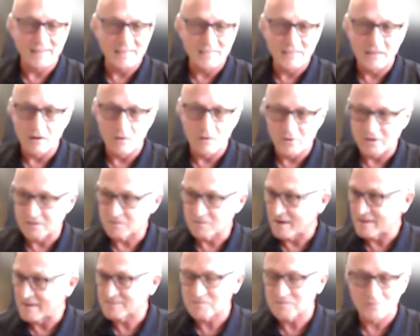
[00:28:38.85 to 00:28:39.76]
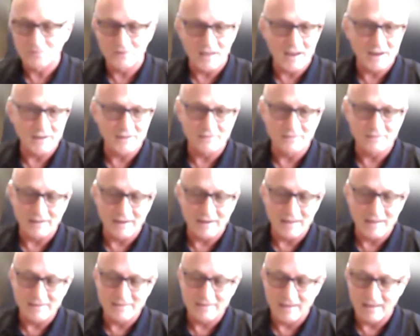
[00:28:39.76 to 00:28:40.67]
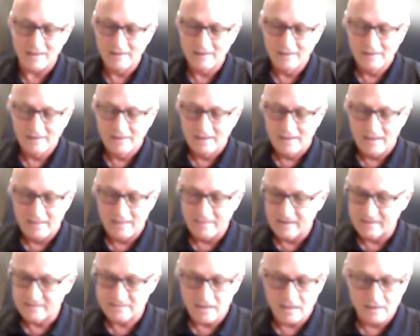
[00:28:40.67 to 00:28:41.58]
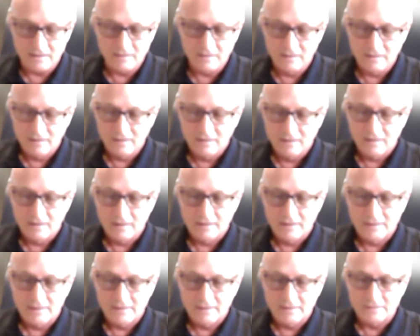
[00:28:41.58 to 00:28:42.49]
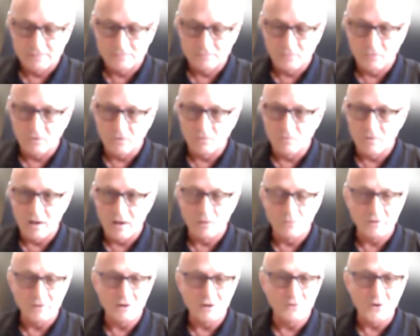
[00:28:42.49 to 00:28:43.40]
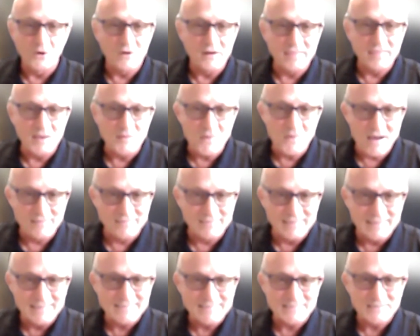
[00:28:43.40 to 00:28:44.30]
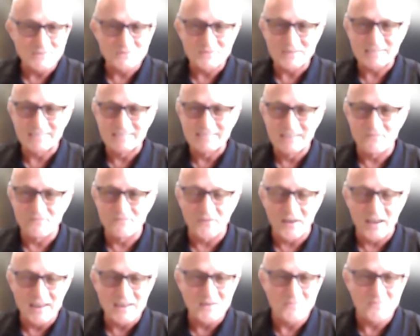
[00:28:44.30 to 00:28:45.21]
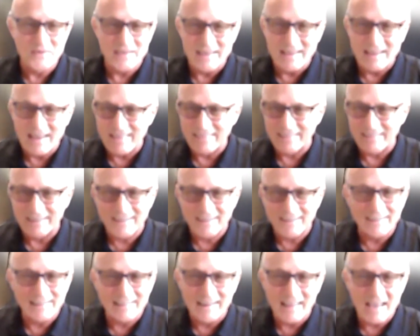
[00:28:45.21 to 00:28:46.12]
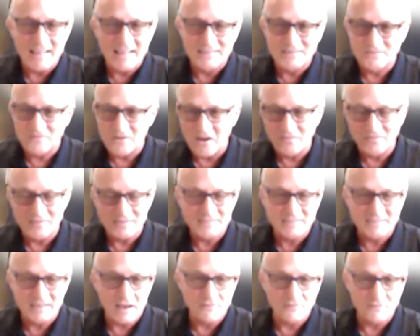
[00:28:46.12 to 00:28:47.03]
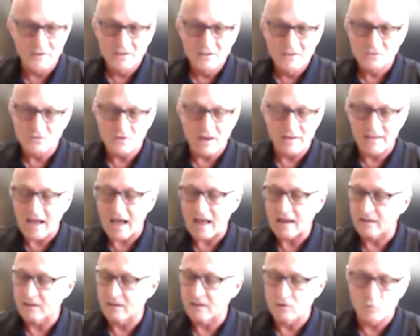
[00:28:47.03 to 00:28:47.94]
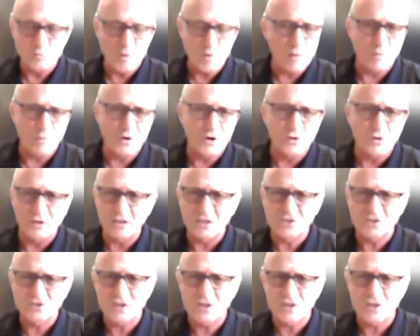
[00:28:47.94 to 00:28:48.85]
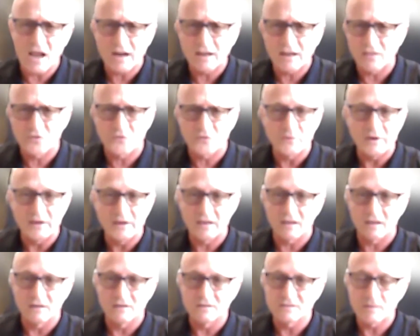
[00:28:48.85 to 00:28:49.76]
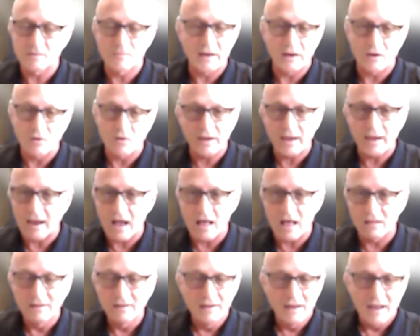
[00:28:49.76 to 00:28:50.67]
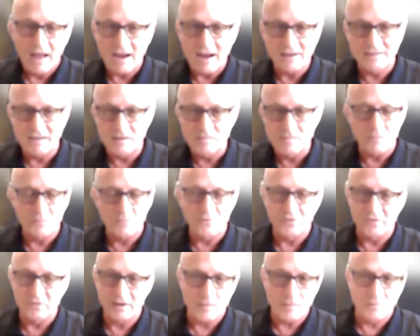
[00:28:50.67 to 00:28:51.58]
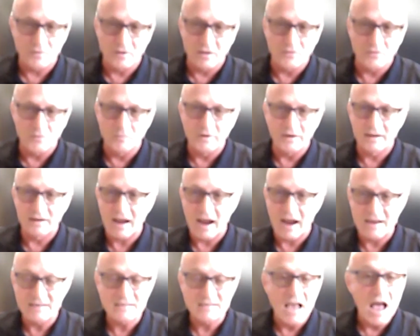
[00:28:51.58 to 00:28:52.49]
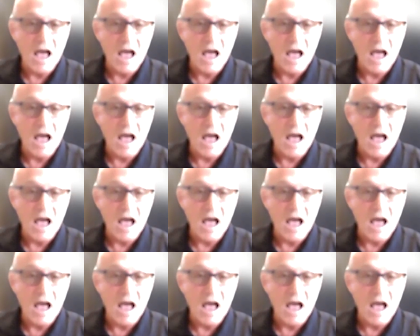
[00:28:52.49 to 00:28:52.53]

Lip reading: And then I went to my supplier, and they said, oh, well, we don't know anything about these. And it was just fun to be on the cutting edge of all this stuff. So I got it. He goes, well, we're only going to stock it in 3 colors. I'm like, okay, I team up with a couple other big guys.